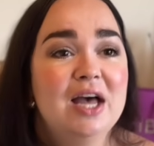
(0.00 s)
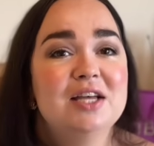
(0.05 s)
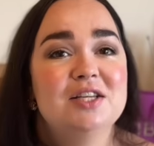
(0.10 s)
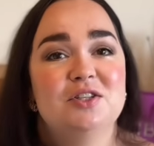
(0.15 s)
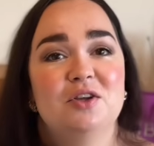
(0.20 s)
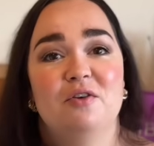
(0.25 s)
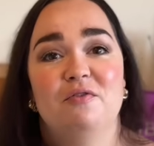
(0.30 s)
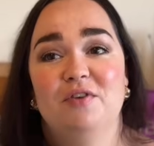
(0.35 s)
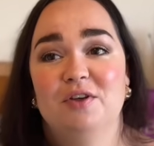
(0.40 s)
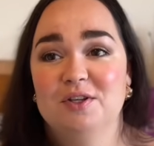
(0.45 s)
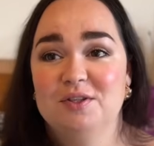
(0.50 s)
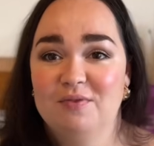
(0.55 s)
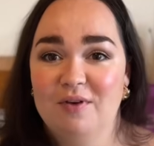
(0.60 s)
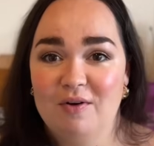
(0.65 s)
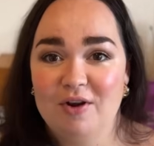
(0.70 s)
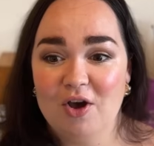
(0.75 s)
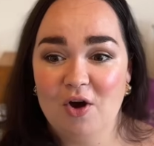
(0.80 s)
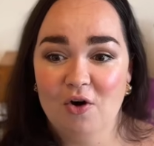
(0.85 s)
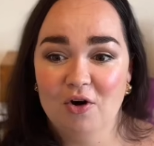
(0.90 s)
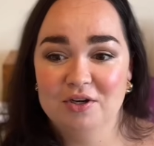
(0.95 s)
So it feels
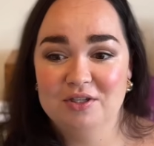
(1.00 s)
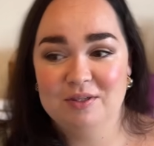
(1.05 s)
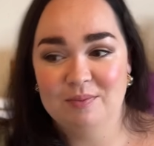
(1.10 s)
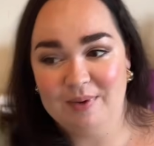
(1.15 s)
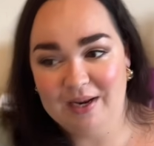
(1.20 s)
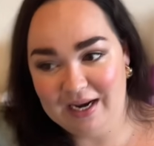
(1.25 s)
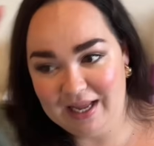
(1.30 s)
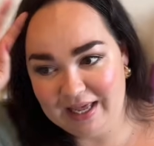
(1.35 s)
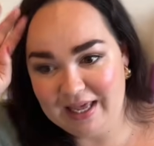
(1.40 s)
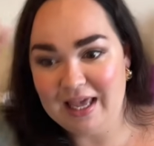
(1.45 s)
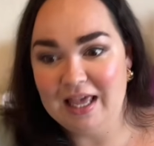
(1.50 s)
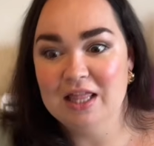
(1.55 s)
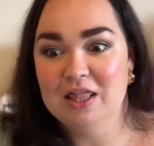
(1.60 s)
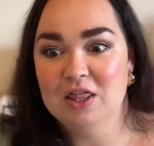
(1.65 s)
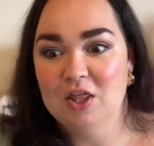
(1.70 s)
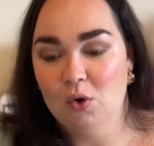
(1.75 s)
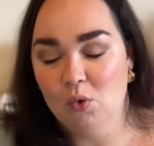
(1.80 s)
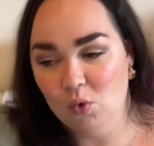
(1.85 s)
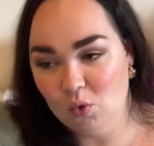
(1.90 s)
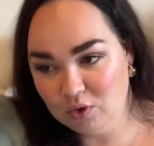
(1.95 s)
very odd to be like
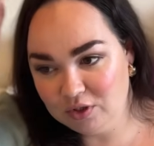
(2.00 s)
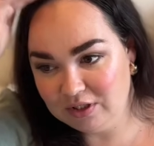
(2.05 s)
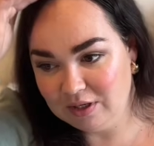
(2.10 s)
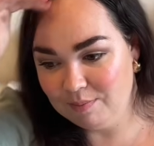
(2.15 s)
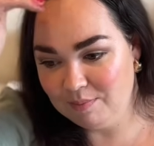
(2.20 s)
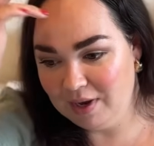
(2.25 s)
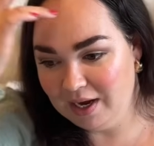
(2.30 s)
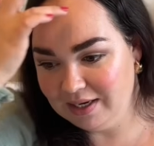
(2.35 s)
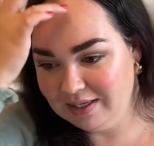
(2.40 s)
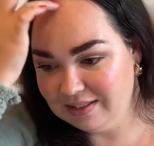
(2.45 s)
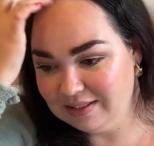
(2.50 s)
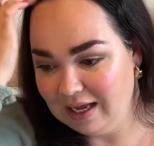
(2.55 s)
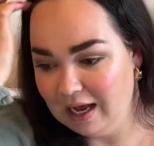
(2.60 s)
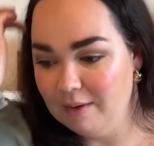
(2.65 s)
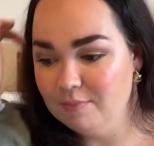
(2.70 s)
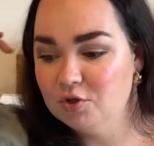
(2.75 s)
in the autumn mindset.